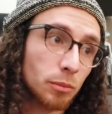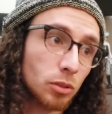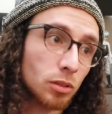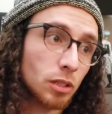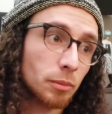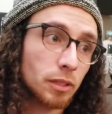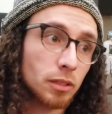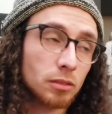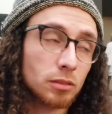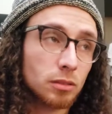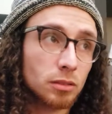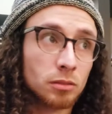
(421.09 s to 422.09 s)
Mortal Kombat.
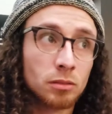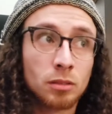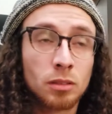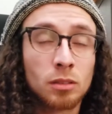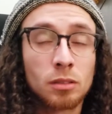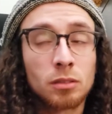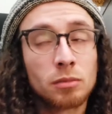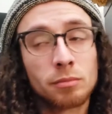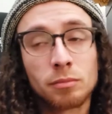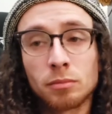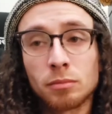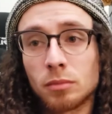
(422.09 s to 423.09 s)
So
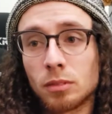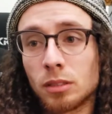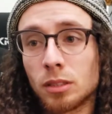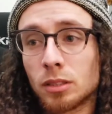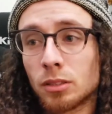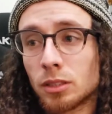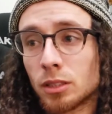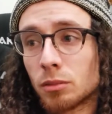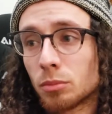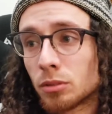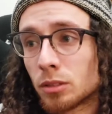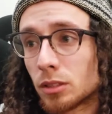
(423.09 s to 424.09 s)
it's
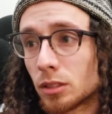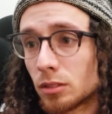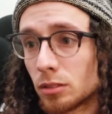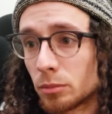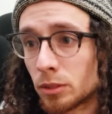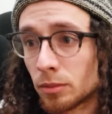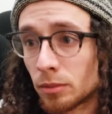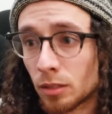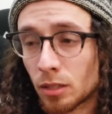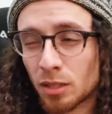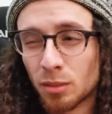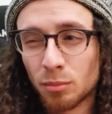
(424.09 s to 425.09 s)
understandable in a sense to me.
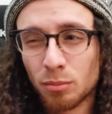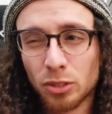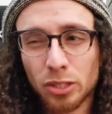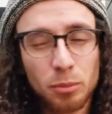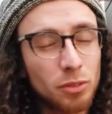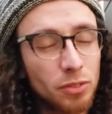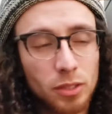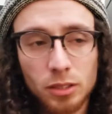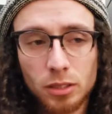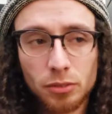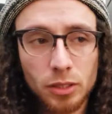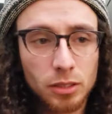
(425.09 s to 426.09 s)
Grand Blue Fantasy
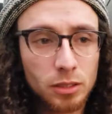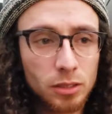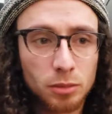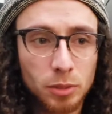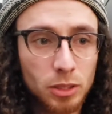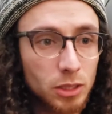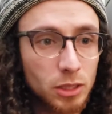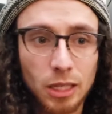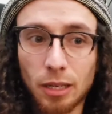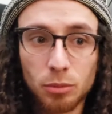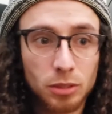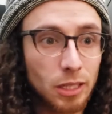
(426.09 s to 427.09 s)
Versus, as much as
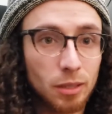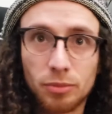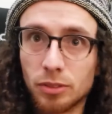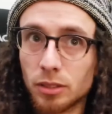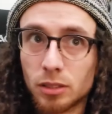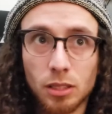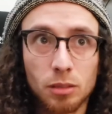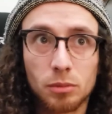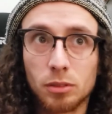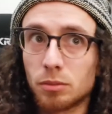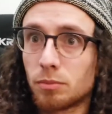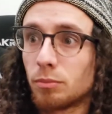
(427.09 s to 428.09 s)
I was hyped for this game,
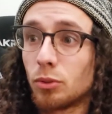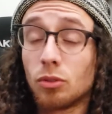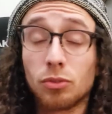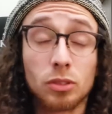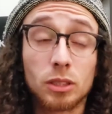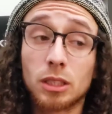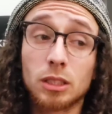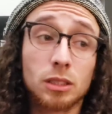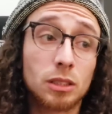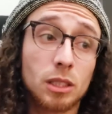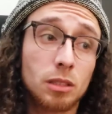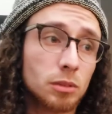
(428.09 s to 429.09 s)
as beautiful as I think
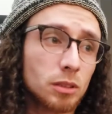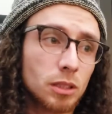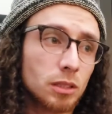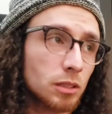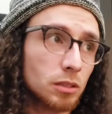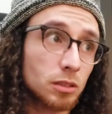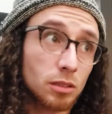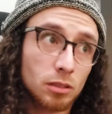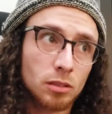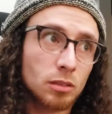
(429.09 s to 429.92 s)
the game is, I think it's like,